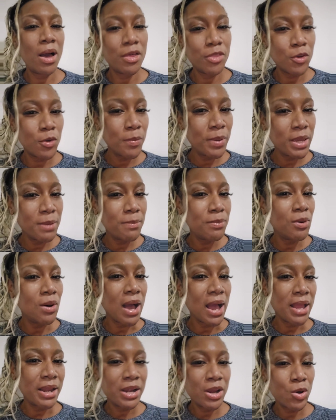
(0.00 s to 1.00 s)
other people
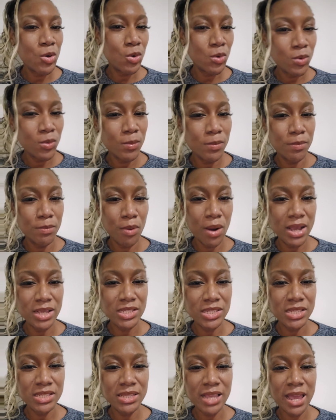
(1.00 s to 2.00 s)
I know
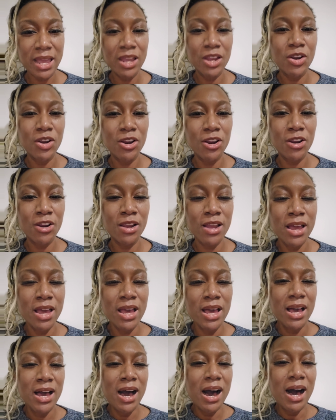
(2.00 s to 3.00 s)
process anger,
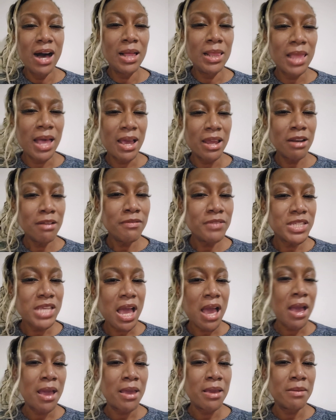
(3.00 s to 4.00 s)
a lot of
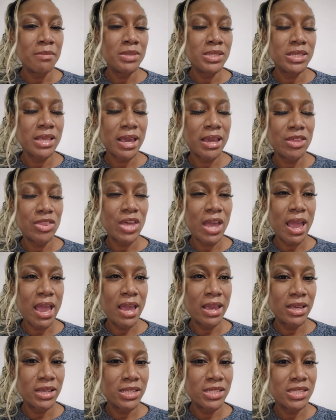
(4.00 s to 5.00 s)
times, like the
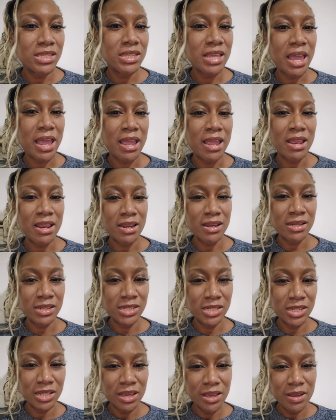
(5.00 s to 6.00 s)
angst
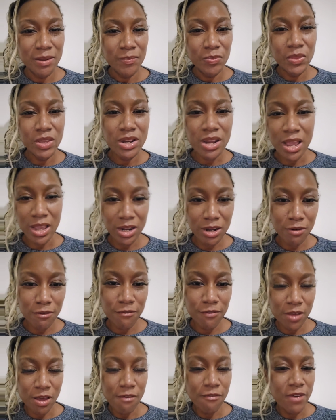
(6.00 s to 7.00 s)
and the
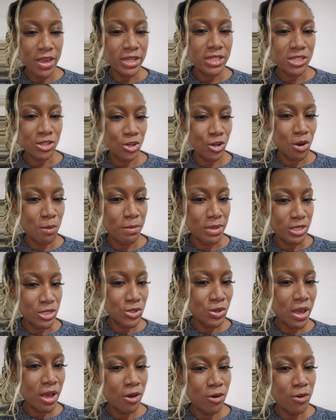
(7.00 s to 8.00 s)
negative effects on your
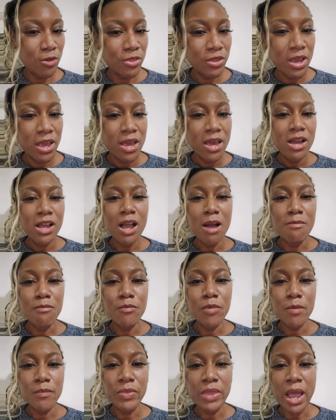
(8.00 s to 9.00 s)
mental health come
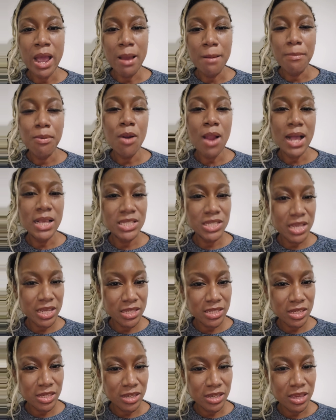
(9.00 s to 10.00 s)
from not
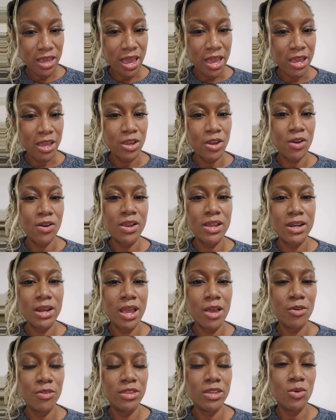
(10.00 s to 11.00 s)
processing anger in a
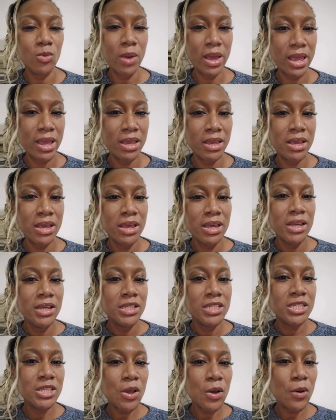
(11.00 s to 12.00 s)
healthy way.
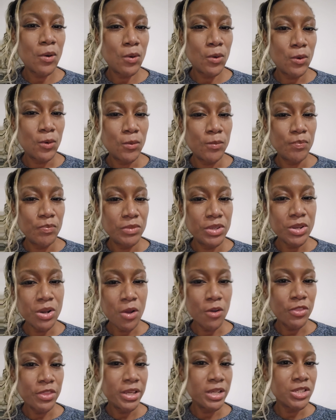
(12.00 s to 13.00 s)
So,
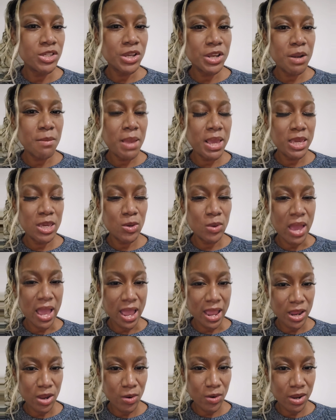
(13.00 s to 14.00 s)
things are going to make you
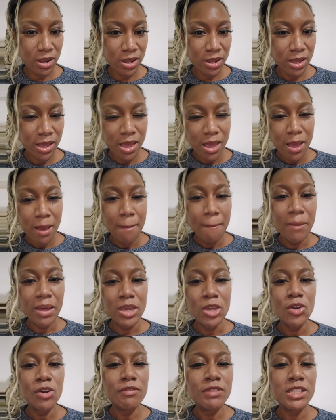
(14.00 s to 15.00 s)
angry,
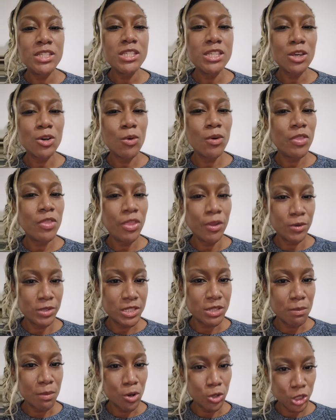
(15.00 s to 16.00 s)
but you have to deal with
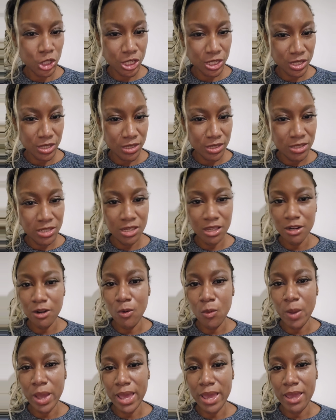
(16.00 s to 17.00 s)
those emotions in a
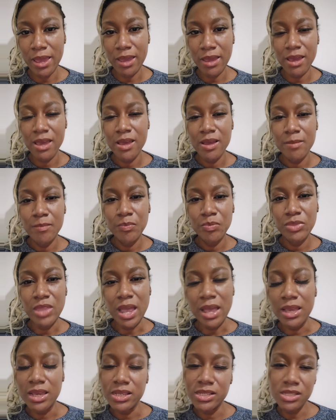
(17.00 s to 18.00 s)
way
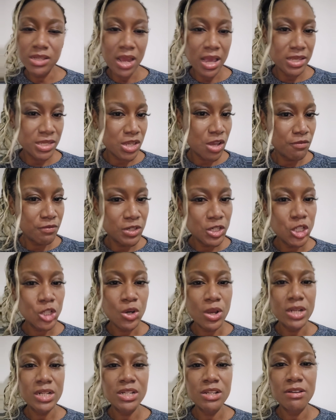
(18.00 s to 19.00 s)
that is not self
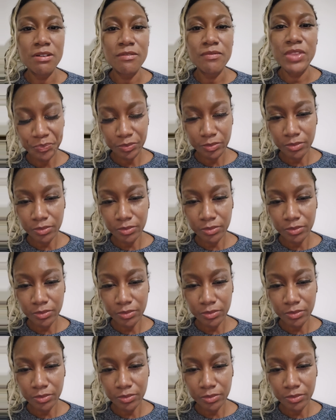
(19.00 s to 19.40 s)
destructive,